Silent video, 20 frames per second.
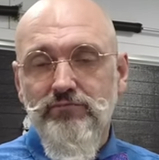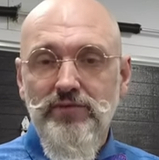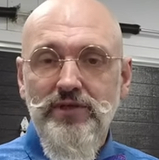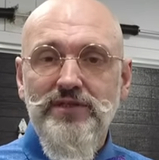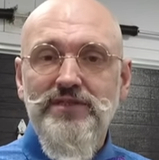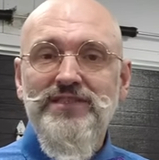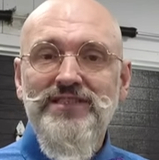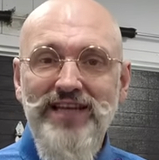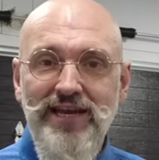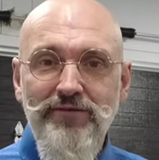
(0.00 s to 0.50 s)

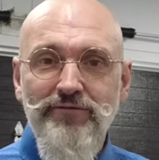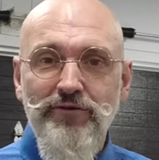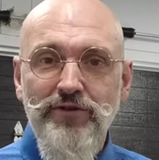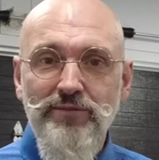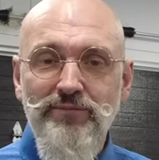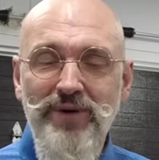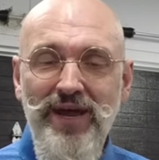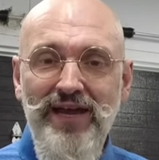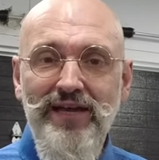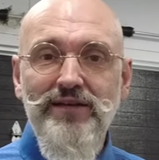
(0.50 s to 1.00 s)
it's safe for
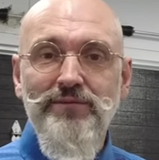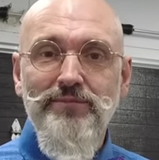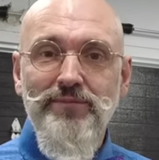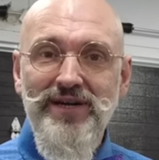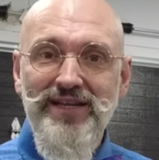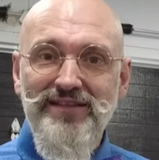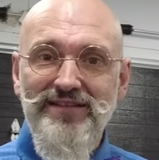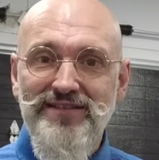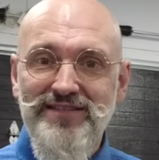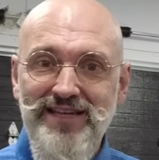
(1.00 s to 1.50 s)
the paint,
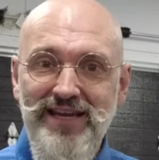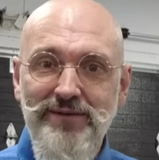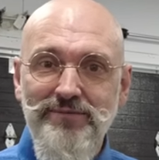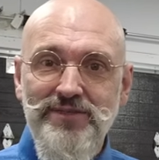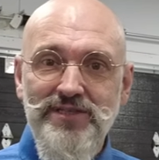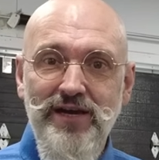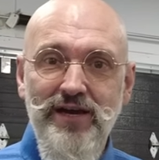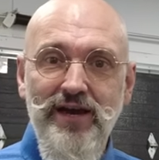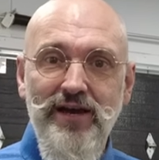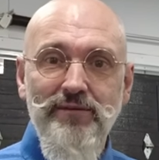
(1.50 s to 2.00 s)
but at the same
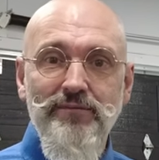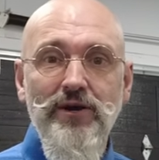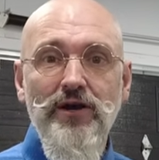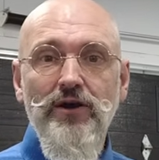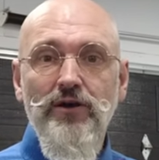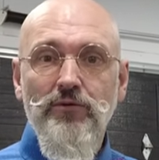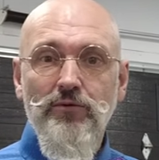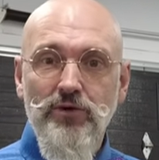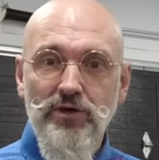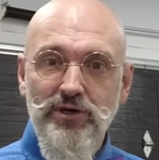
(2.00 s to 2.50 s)
time,
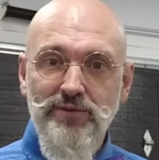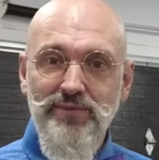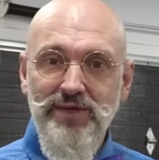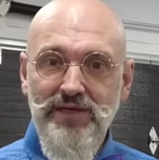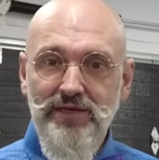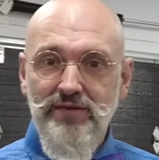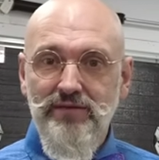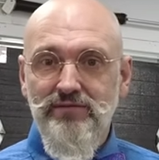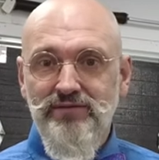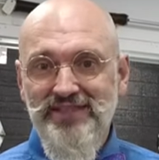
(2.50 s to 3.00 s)
we're going to
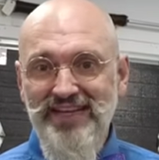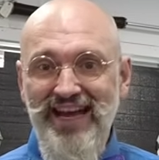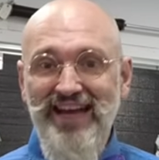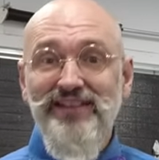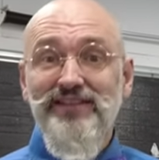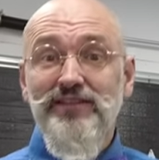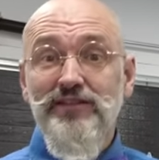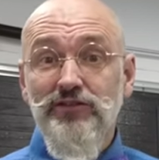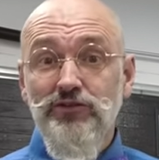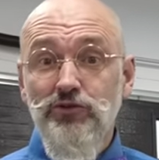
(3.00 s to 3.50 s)
be
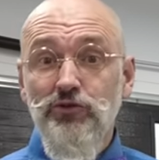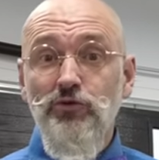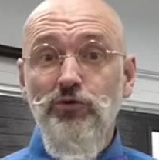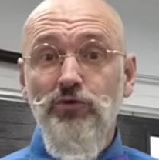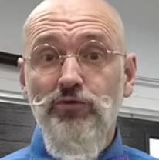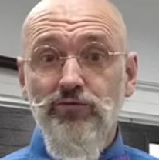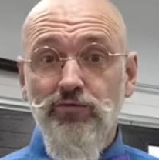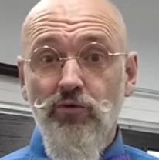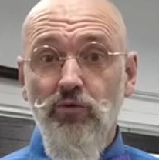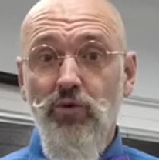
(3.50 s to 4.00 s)
tackling
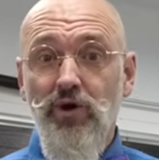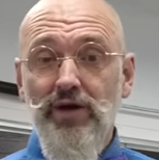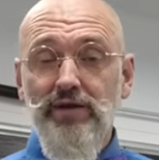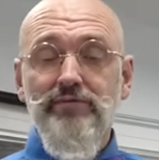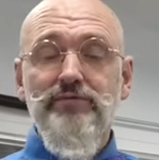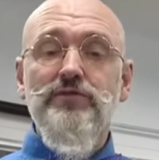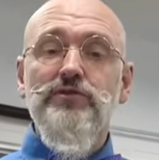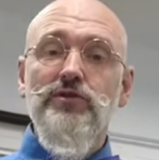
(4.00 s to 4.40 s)
two for one.